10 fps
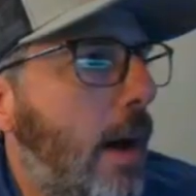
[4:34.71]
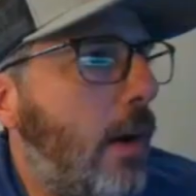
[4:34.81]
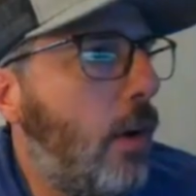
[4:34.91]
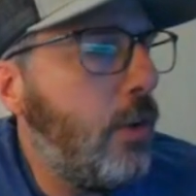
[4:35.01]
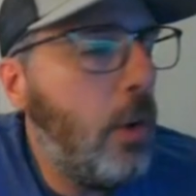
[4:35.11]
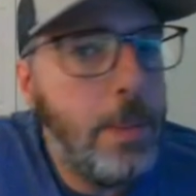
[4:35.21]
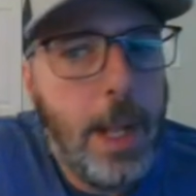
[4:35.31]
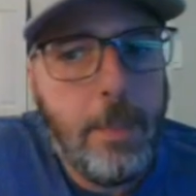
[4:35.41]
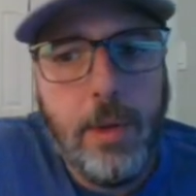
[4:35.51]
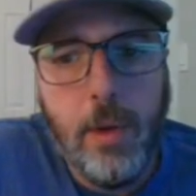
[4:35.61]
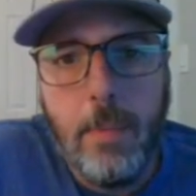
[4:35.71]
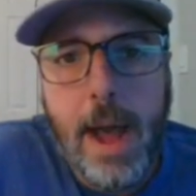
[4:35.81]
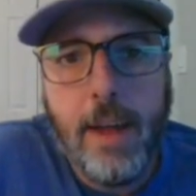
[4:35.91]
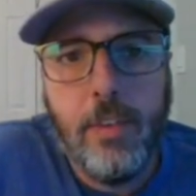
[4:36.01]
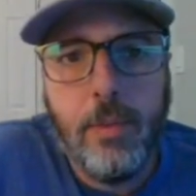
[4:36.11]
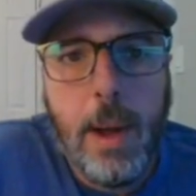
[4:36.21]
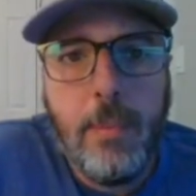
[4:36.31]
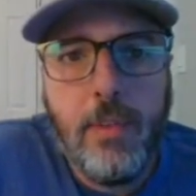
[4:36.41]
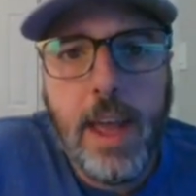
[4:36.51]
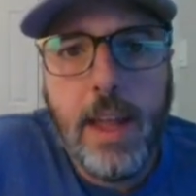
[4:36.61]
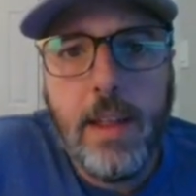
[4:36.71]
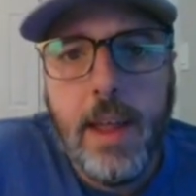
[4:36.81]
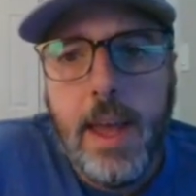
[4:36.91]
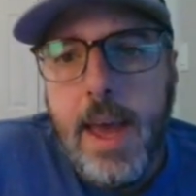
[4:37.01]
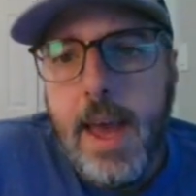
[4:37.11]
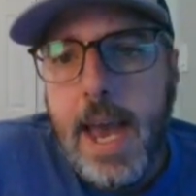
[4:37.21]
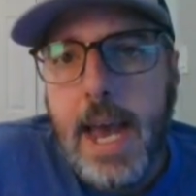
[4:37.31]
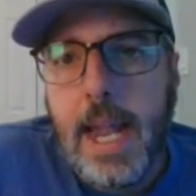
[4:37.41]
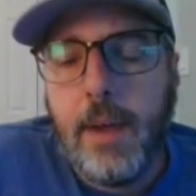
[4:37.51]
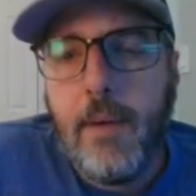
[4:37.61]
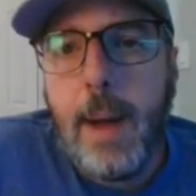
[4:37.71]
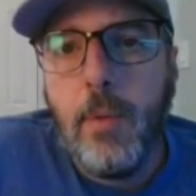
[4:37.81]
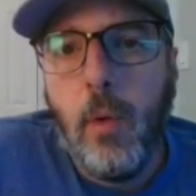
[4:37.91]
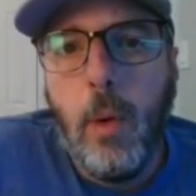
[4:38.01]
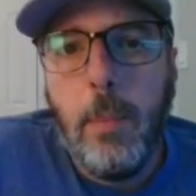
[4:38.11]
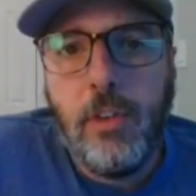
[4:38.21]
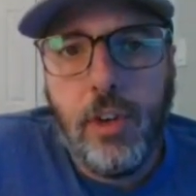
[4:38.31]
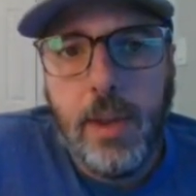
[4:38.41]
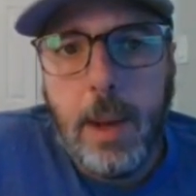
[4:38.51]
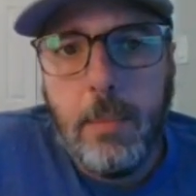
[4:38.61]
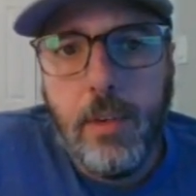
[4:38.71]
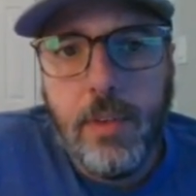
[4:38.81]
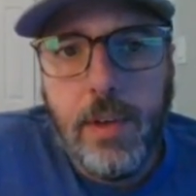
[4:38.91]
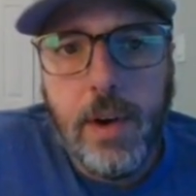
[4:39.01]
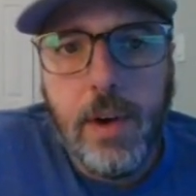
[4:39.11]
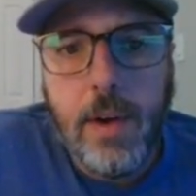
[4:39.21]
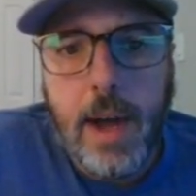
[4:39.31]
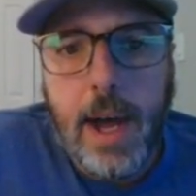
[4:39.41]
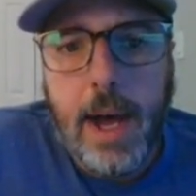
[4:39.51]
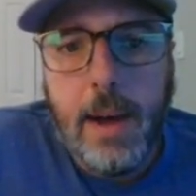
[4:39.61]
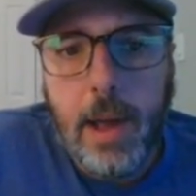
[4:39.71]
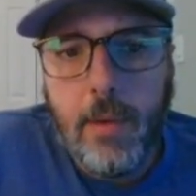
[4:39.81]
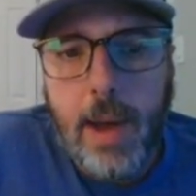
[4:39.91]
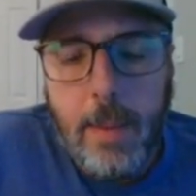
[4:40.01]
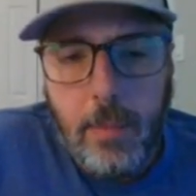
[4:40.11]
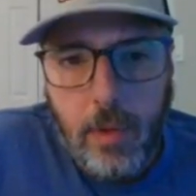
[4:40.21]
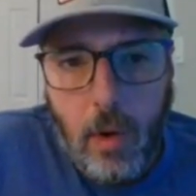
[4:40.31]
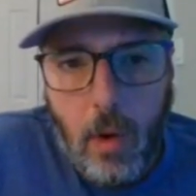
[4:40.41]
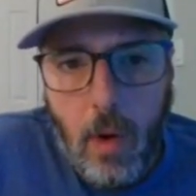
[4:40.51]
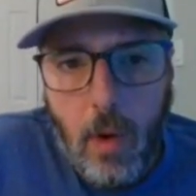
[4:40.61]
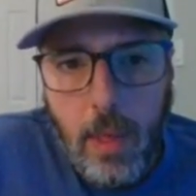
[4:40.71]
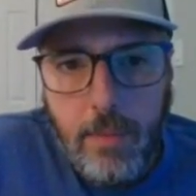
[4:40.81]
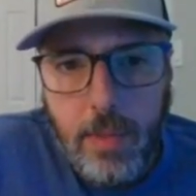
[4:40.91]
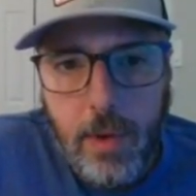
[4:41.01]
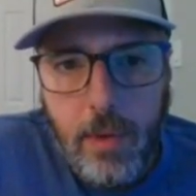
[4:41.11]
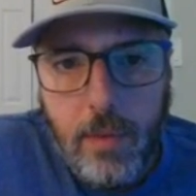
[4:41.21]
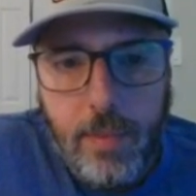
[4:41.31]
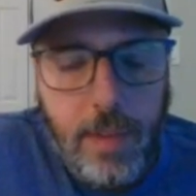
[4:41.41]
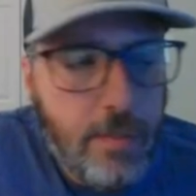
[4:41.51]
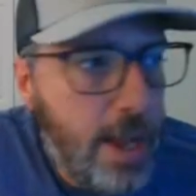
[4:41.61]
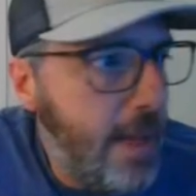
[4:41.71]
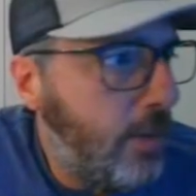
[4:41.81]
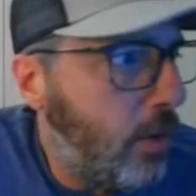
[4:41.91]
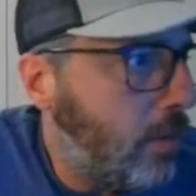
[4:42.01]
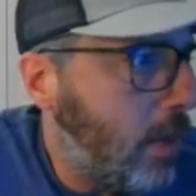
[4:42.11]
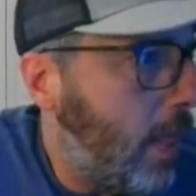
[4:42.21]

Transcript: also opened up YieldMax's website, and I grabbed a whole bunch of numbers here. I grabbed all of their dividends over the